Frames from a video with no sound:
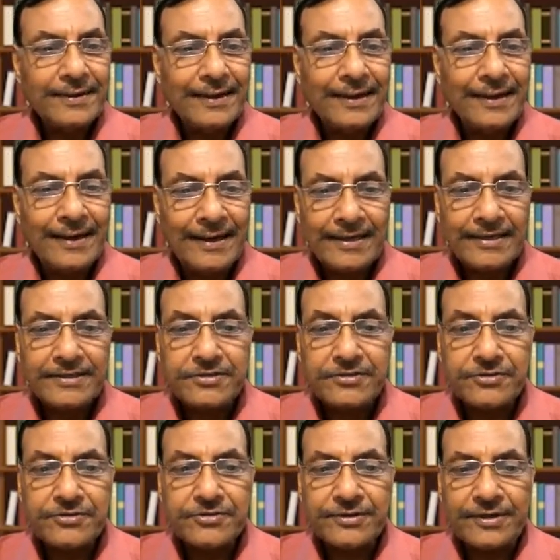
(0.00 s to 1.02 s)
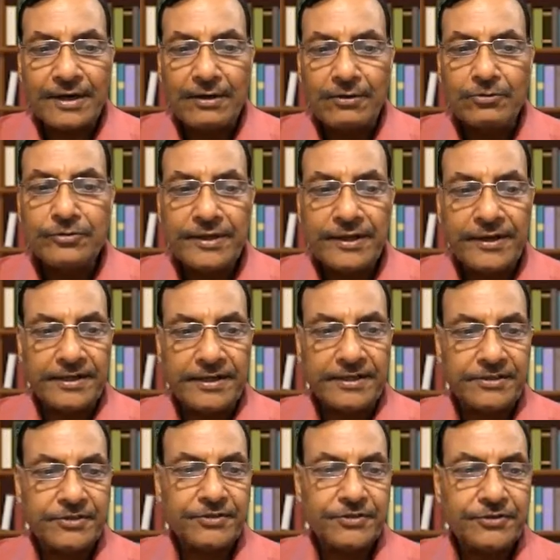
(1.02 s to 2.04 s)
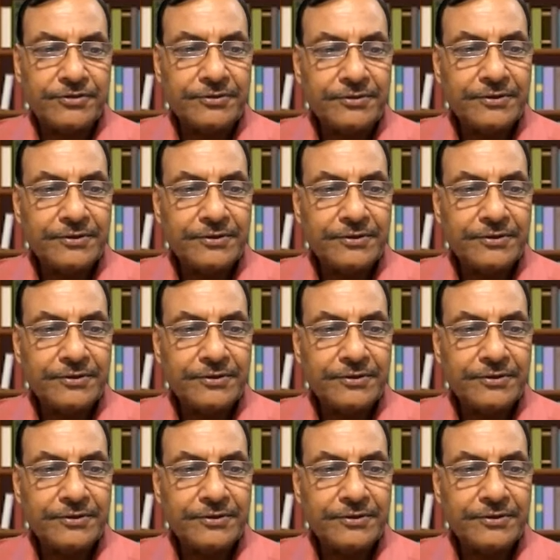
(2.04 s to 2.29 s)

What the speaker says: lesions around the wrist,